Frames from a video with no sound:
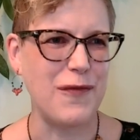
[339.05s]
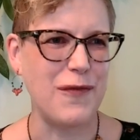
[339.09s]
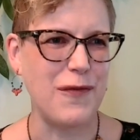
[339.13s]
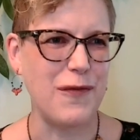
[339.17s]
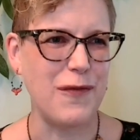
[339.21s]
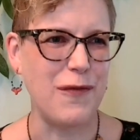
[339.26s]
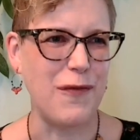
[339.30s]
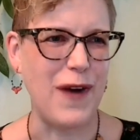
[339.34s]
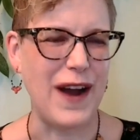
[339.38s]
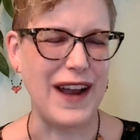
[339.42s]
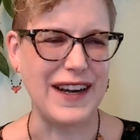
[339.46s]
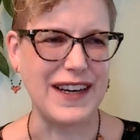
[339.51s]

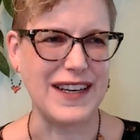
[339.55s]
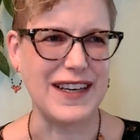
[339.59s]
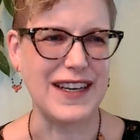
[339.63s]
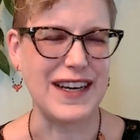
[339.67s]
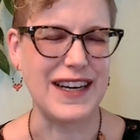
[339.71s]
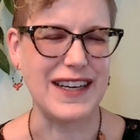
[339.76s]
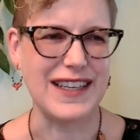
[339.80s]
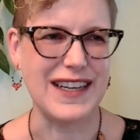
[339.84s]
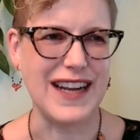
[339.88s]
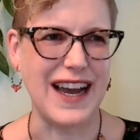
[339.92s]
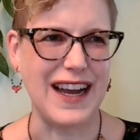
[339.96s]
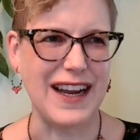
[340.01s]
one
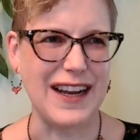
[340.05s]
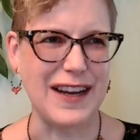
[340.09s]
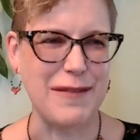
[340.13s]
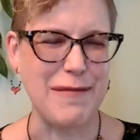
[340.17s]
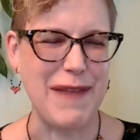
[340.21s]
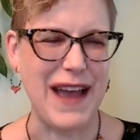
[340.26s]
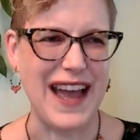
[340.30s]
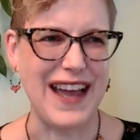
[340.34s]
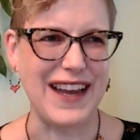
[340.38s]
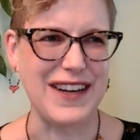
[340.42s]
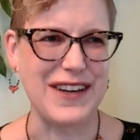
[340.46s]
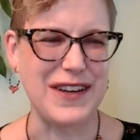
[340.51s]
young
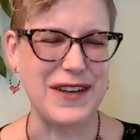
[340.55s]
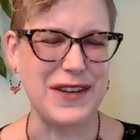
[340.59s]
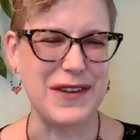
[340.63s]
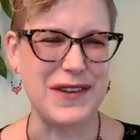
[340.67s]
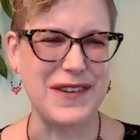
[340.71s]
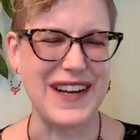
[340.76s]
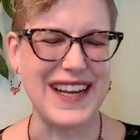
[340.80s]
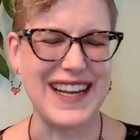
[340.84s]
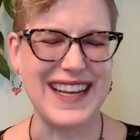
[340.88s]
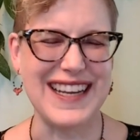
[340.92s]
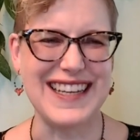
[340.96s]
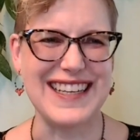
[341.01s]
man who
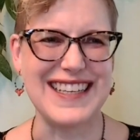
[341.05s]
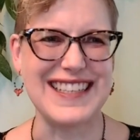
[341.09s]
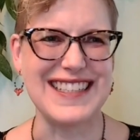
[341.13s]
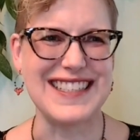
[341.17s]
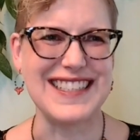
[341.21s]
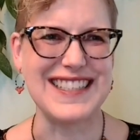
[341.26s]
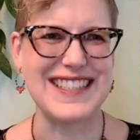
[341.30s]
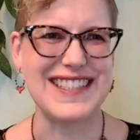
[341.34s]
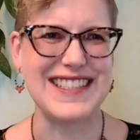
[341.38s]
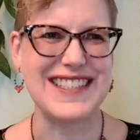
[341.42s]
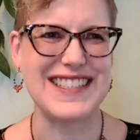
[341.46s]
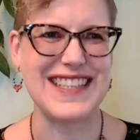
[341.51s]

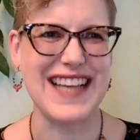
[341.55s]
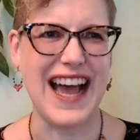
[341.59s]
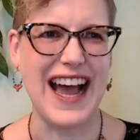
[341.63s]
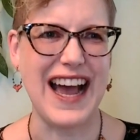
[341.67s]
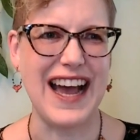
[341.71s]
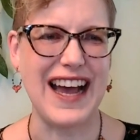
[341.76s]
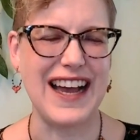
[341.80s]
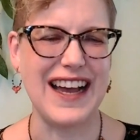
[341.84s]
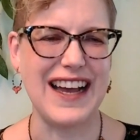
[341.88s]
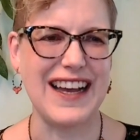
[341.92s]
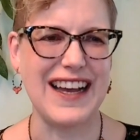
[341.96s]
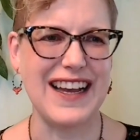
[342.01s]
is,
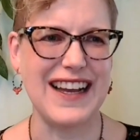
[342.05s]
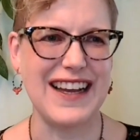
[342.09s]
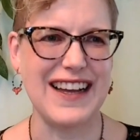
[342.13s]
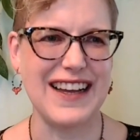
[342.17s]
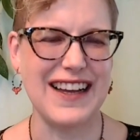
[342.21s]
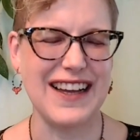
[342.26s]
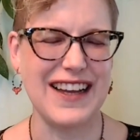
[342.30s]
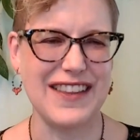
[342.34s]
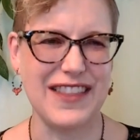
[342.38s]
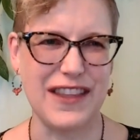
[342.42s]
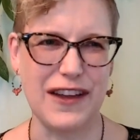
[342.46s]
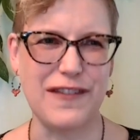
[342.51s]

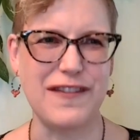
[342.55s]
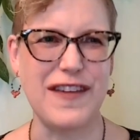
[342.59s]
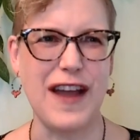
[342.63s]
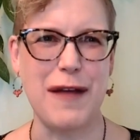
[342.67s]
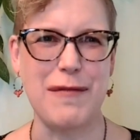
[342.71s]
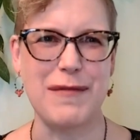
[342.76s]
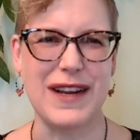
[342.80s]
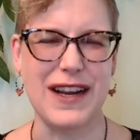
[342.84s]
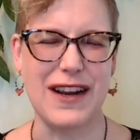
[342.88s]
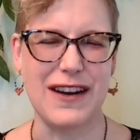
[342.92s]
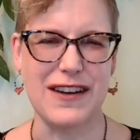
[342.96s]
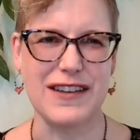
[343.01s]
their
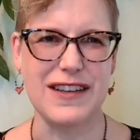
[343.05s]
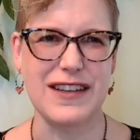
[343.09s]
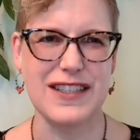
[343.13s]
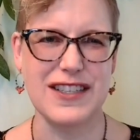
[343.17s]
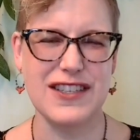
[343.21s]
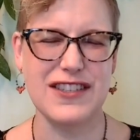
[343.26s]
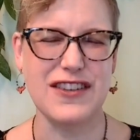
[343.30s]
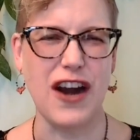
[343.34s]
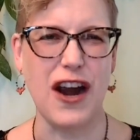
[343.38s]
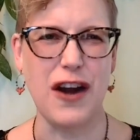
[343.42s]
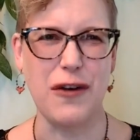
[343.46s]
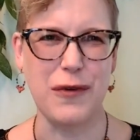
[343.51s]
family are
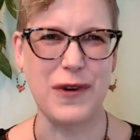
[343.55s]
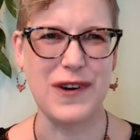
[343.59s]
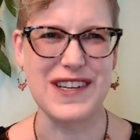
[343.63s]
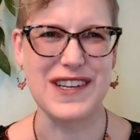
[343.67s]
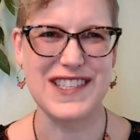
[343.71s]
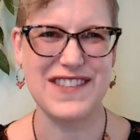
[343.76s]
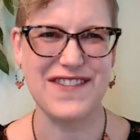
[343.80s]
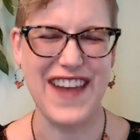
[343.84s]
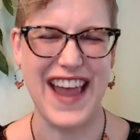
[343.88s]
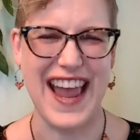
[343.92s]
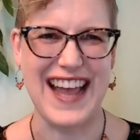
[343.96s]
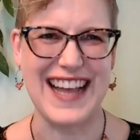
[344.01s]
Star Wars
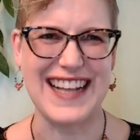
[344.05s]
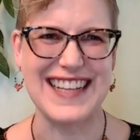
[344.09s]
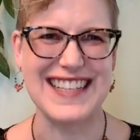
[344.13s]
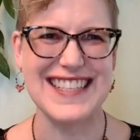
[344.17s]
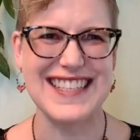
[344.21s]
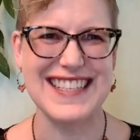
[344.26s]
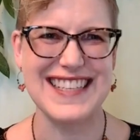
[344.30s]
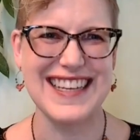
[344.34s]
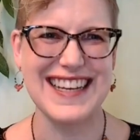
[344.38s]
fans.